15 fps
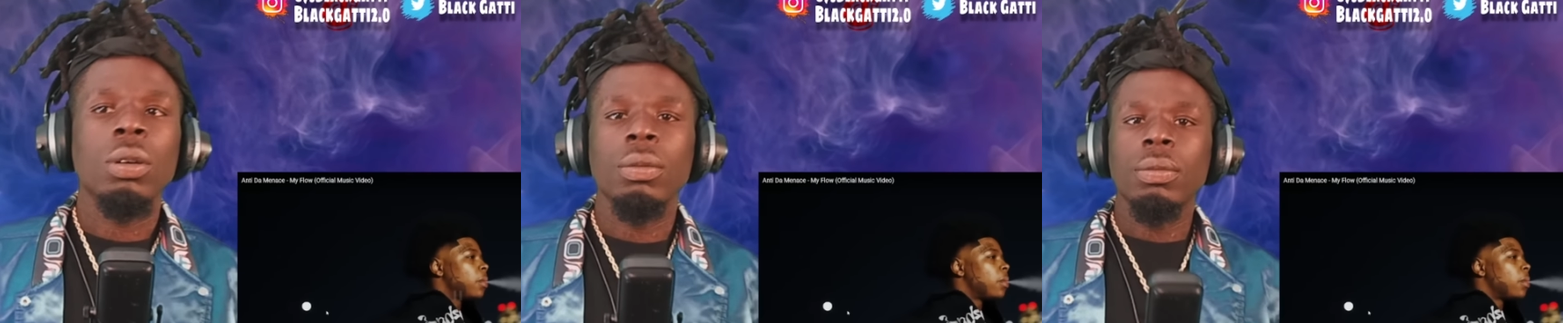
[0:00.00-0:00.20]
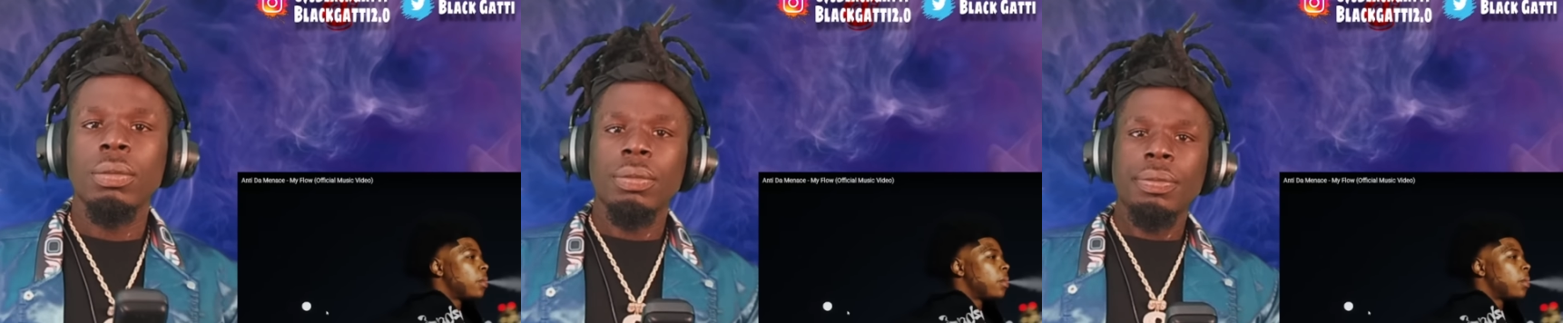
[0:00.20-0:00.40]

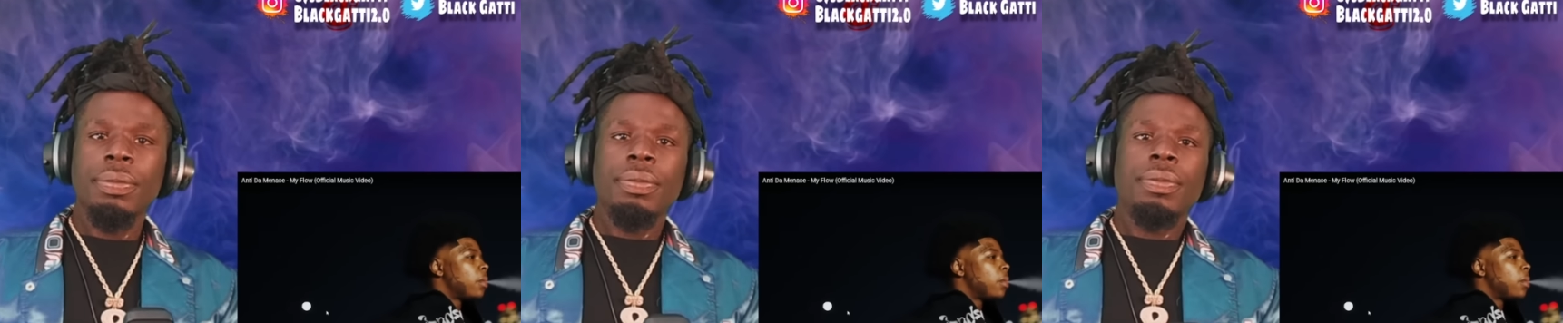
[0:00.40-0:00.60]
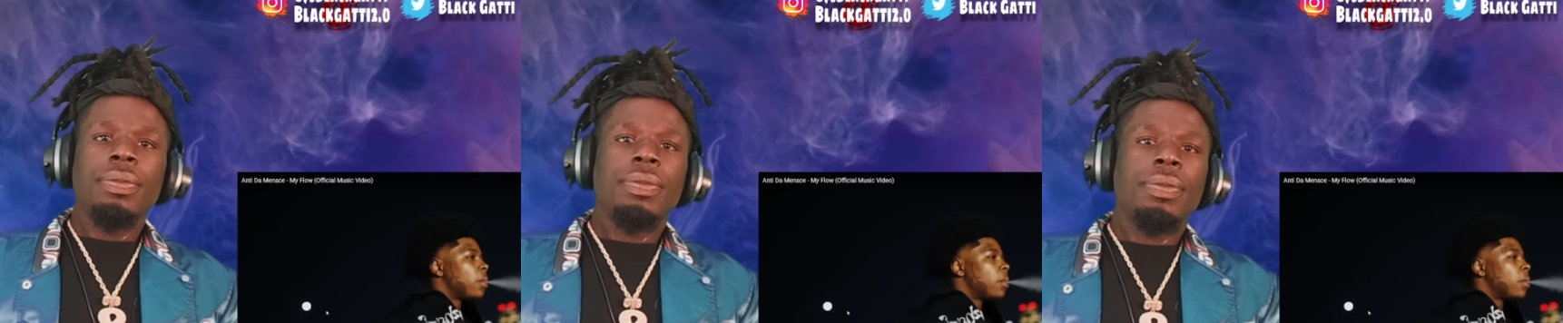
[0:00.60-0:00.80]

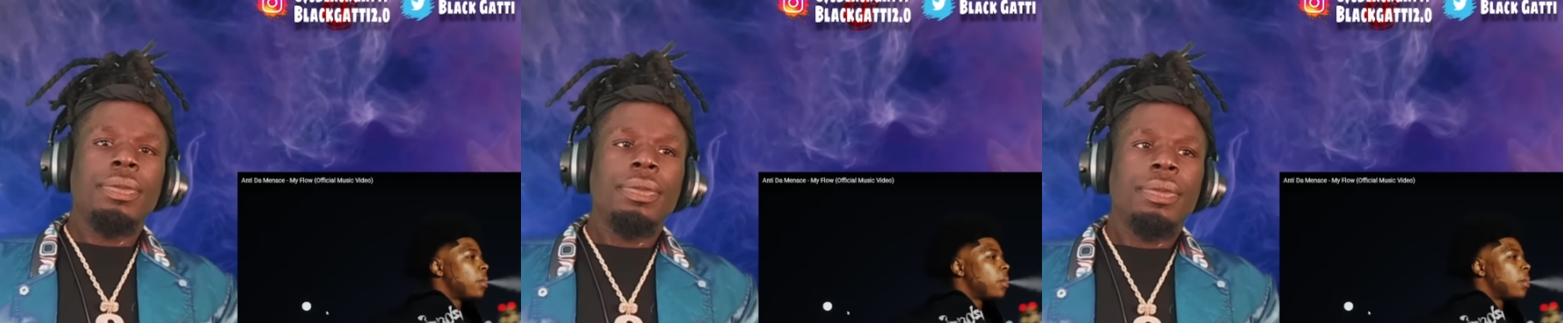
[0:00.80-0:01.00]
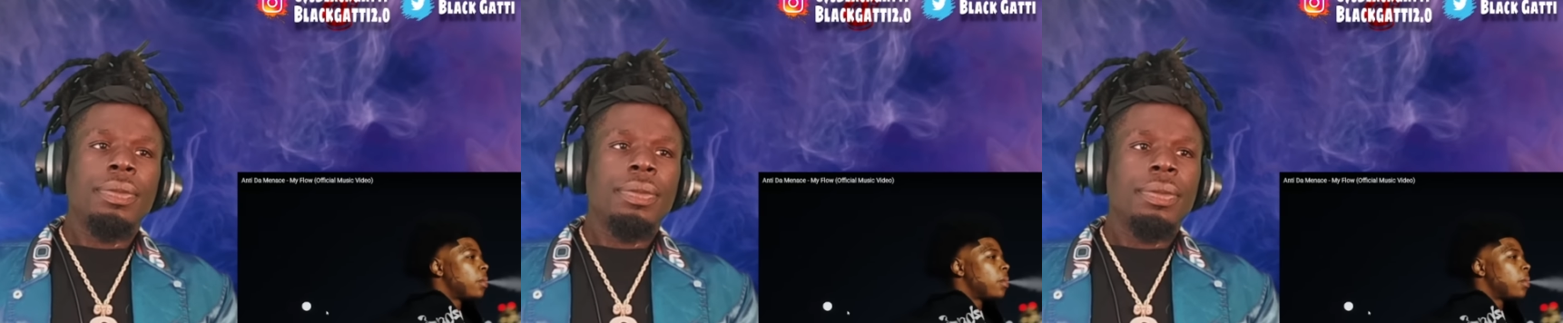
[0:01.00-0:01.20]

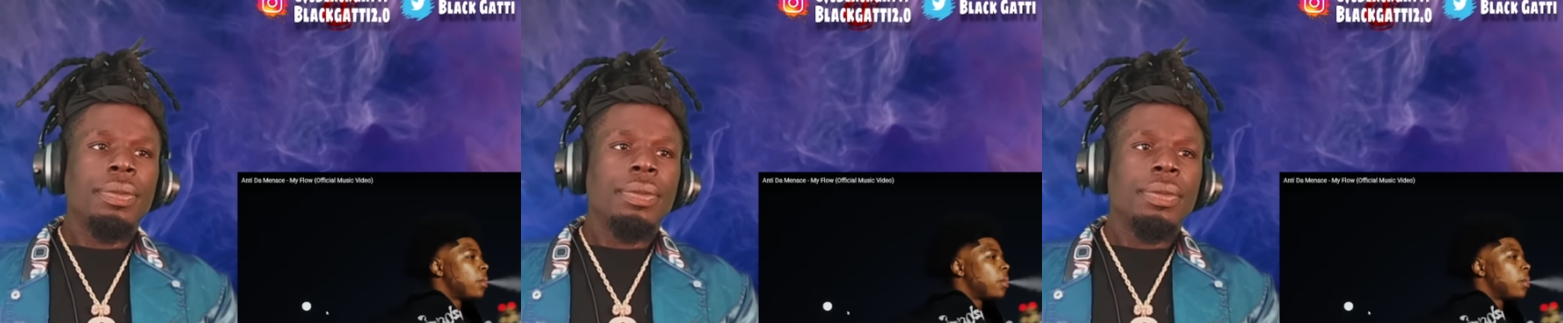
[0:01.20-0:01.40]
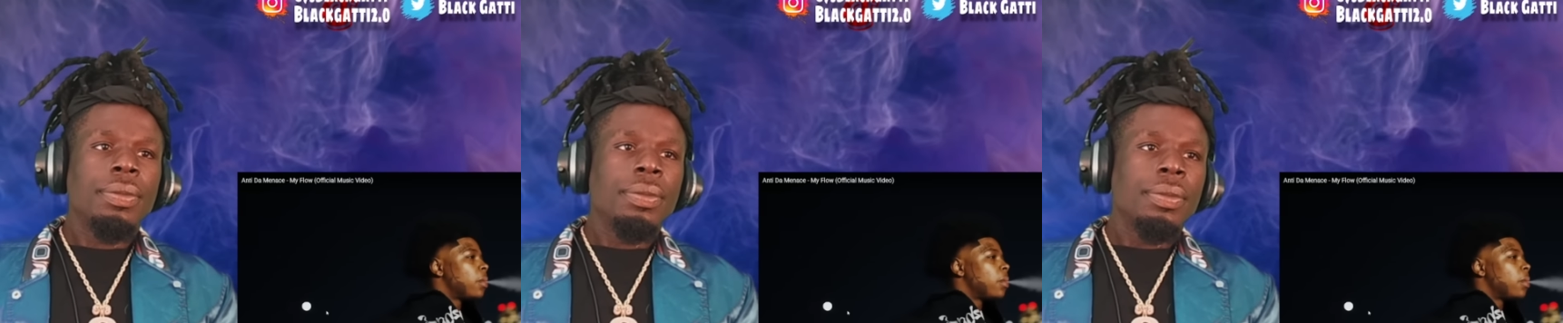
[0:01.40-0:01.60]

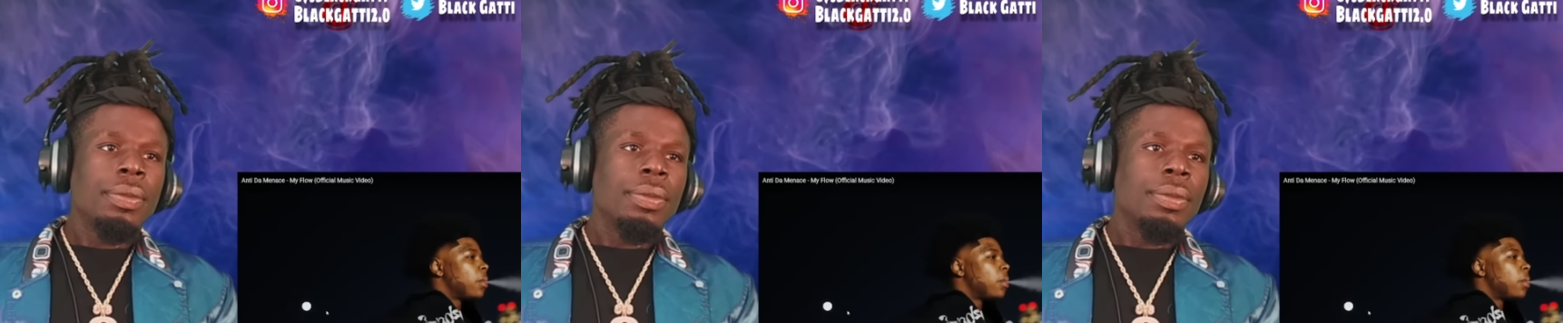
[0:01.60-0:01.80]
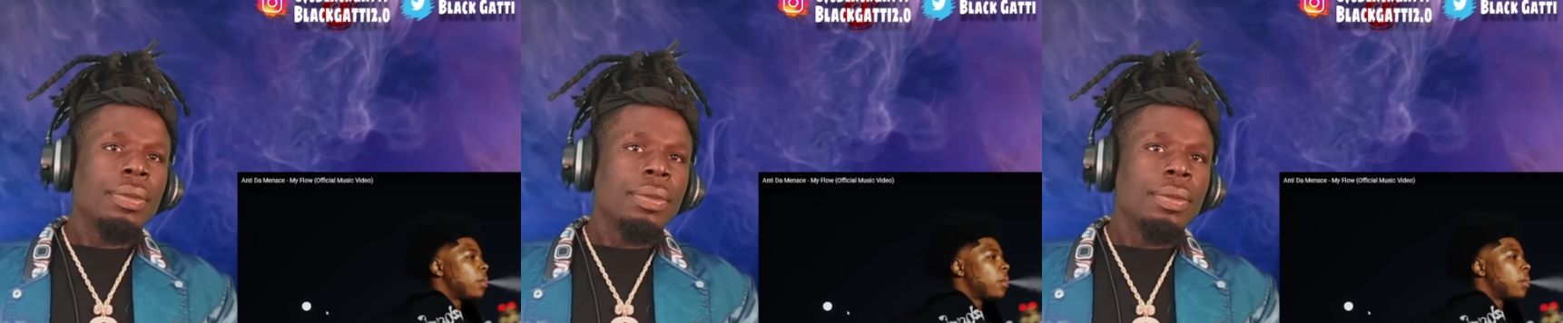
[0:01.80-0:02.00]

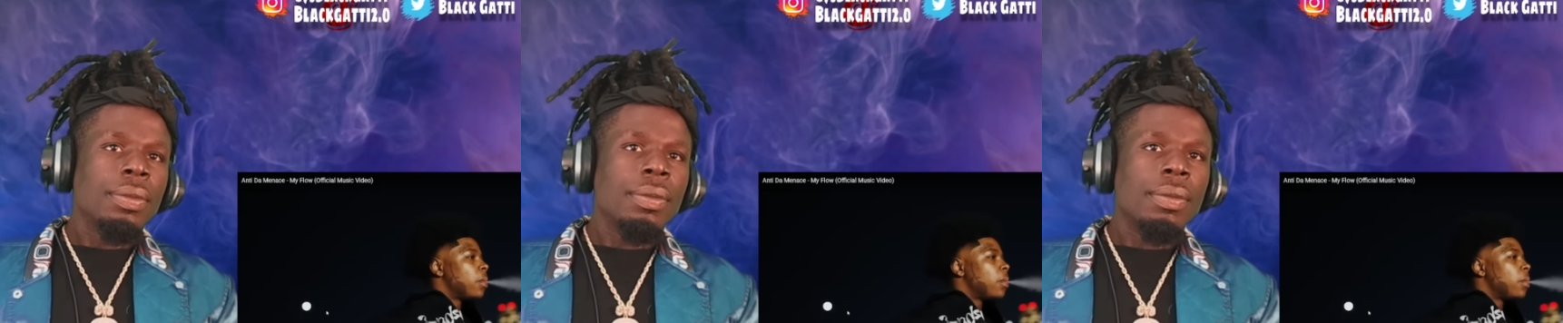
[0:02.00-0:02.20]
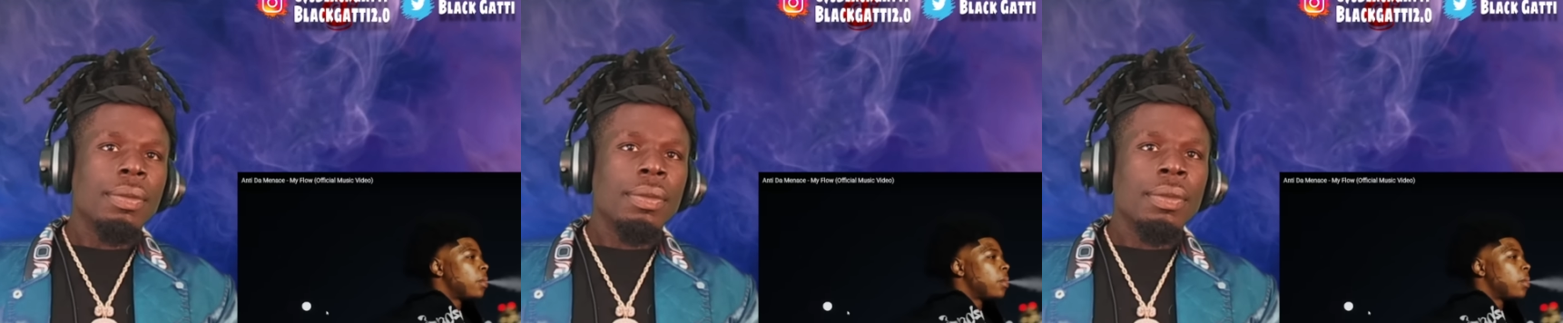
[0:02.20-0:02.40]

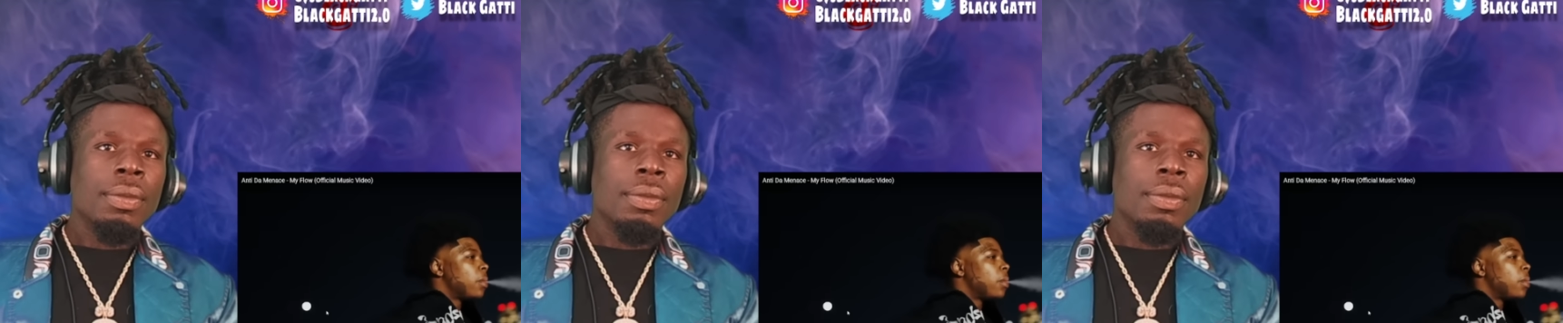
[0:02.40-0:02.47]
Nobody speaks.